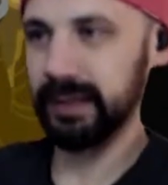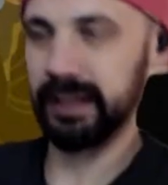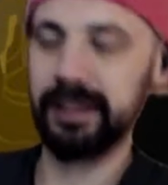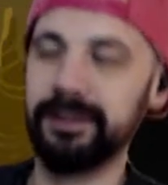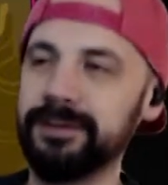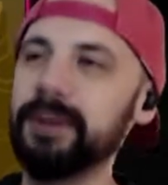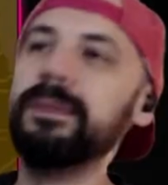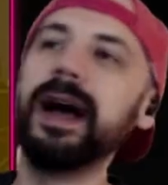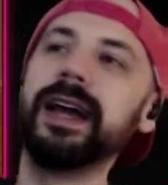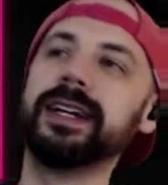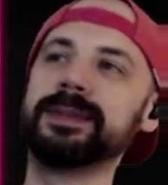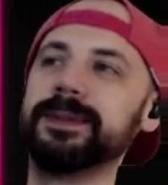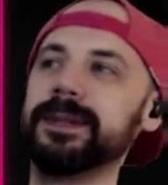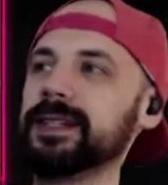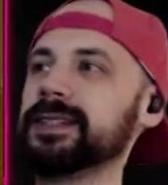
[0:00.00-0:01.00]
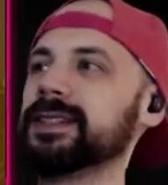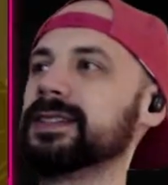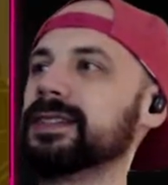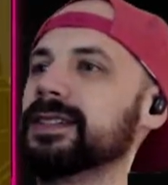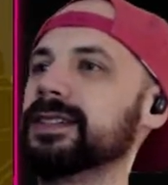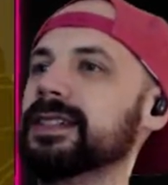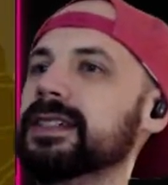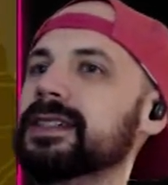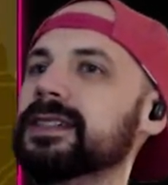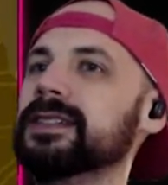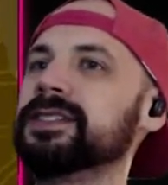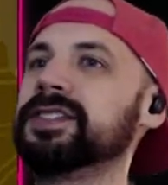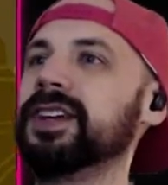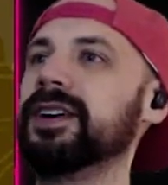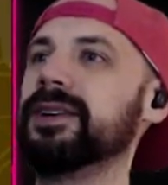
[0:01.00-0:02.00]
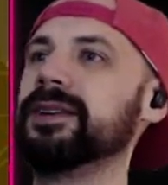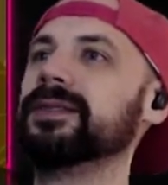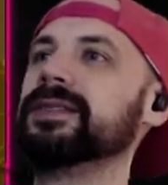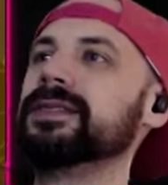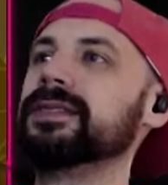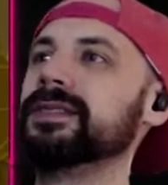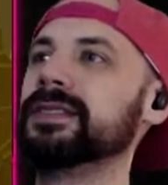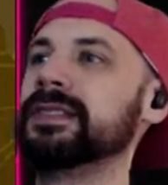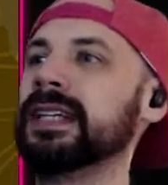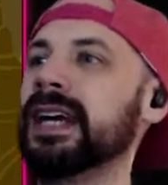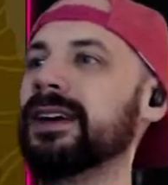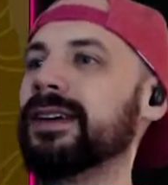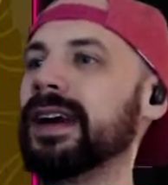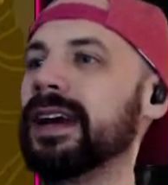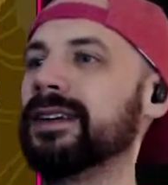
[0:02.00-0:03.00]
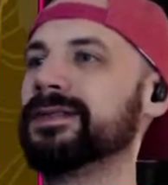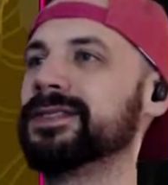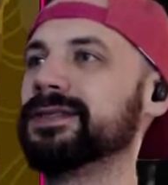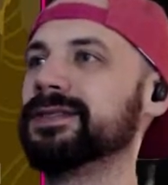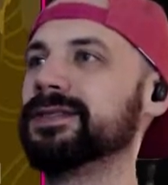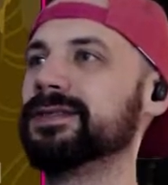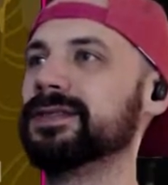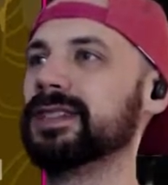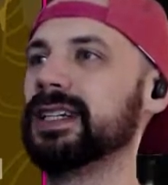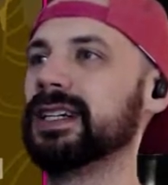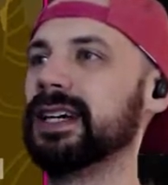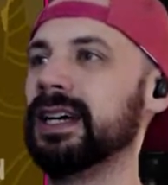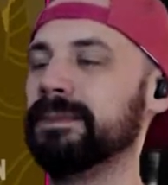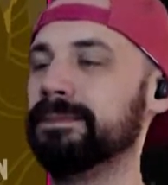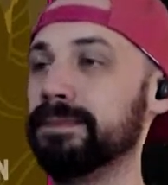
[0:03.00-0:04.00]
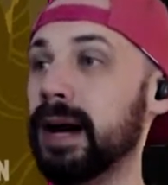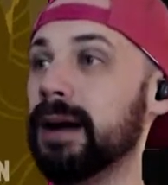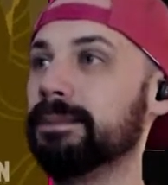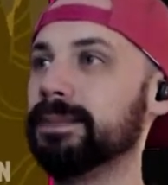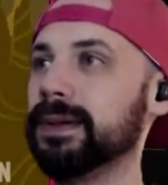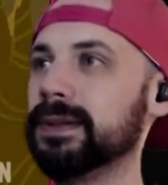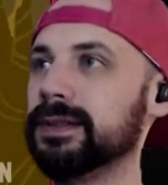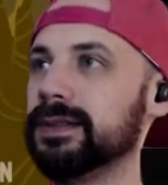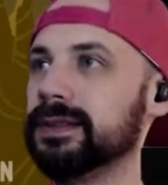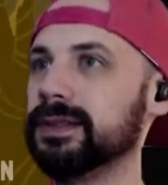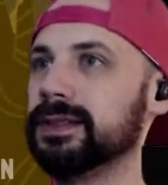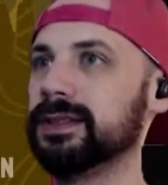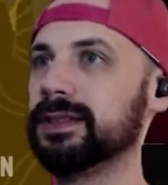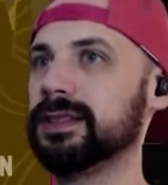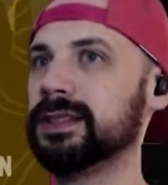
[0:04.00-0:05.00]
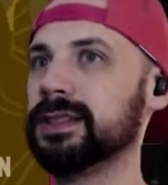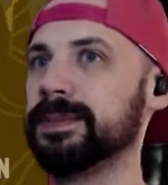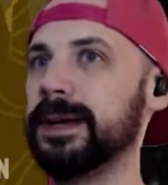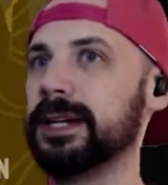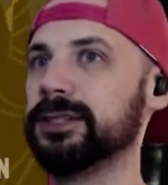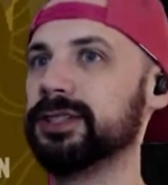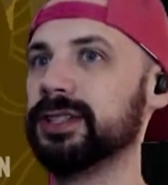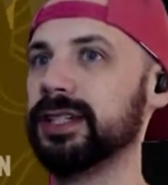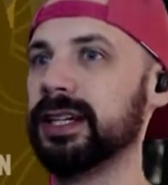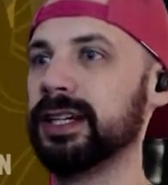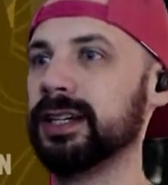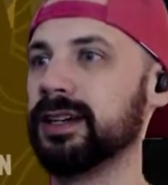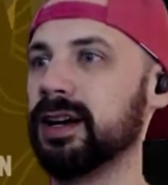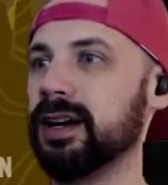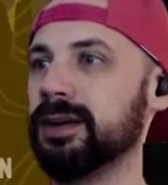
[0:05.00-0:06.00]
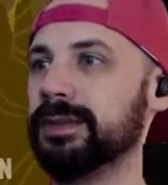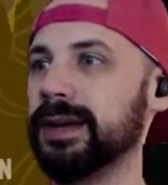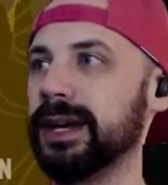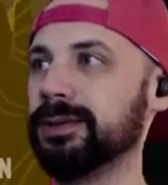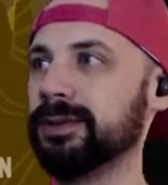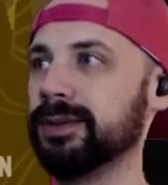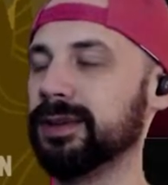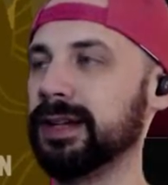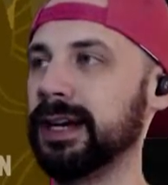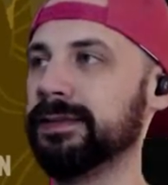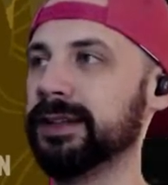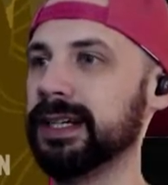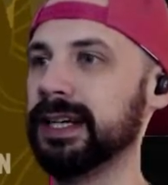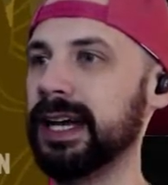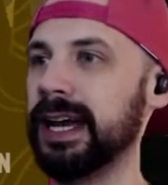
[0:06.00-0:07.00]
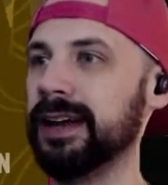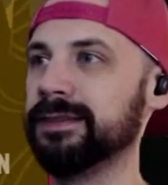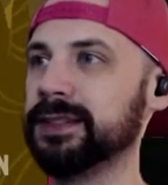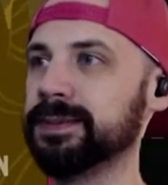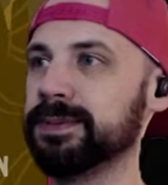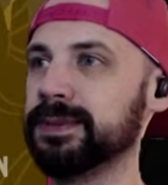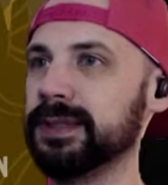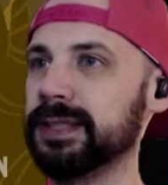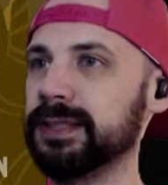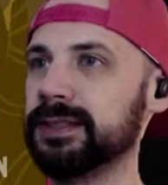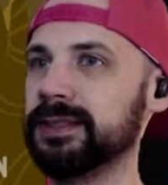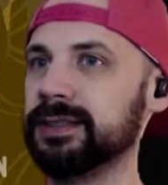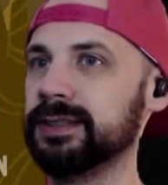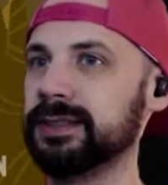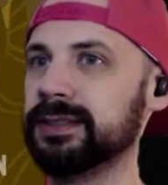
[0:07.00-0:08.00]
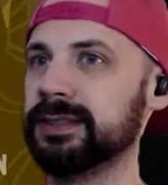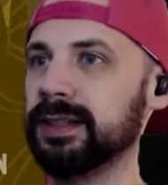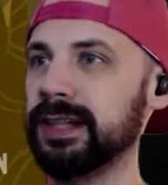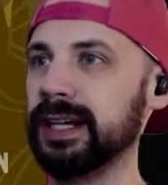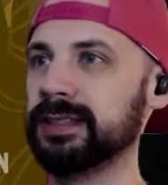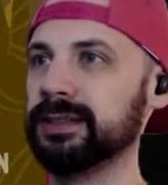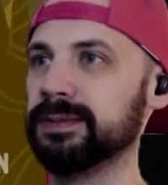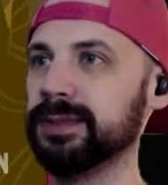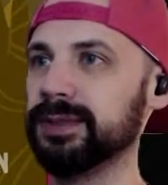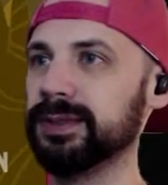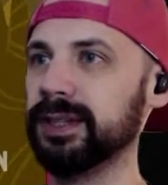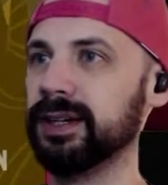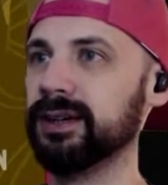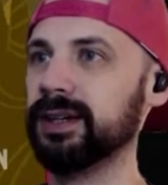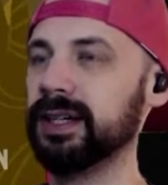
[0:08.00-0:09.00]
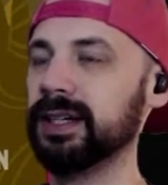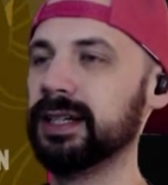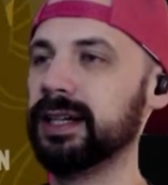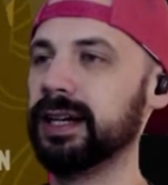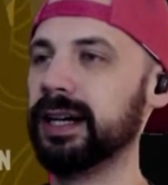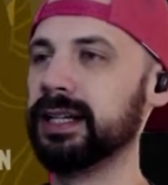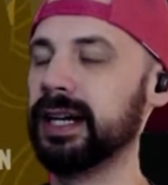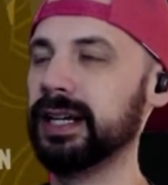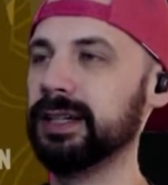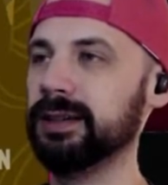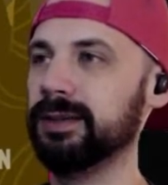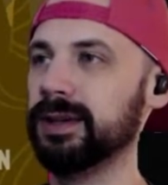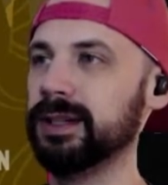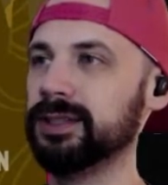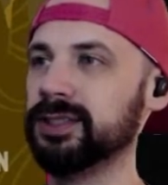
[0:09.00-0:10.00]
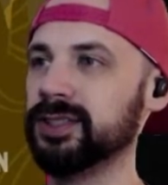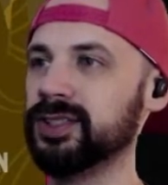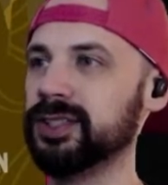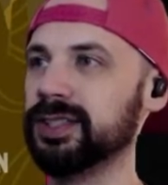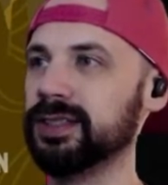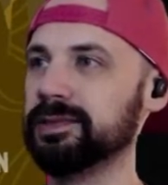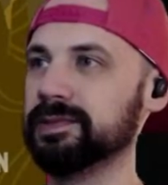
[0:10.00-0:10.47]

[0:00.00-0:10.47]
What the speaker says: From my experience. So, now I have a bump, spatula, and a combat roll. Everything I have is pretty delectable, though. I kind of want to just...